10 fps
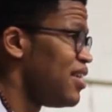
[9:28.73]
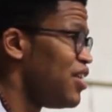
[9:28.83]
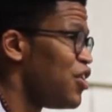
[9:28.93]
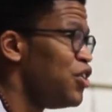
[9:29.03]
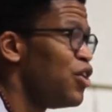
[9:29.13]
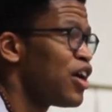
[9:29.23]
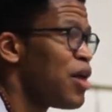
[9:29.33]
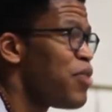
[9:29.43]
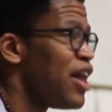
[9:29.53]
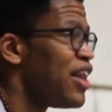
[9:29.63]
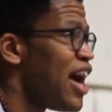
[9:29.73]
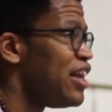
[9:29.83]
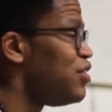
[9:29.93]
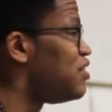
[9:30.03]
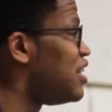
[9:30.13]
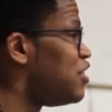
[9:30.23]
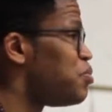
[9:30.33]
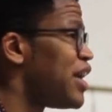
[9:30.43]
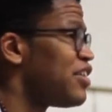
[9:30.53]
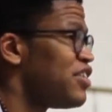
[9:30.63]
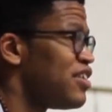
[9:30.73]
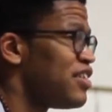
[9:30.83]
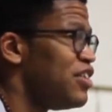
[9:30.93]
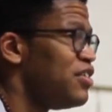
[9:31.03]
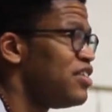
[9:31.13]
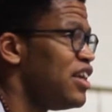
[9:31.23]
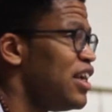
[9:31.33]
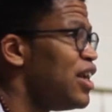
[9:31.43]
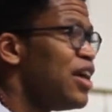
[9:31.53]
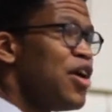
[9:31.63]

You look up online and you see these pictures and you see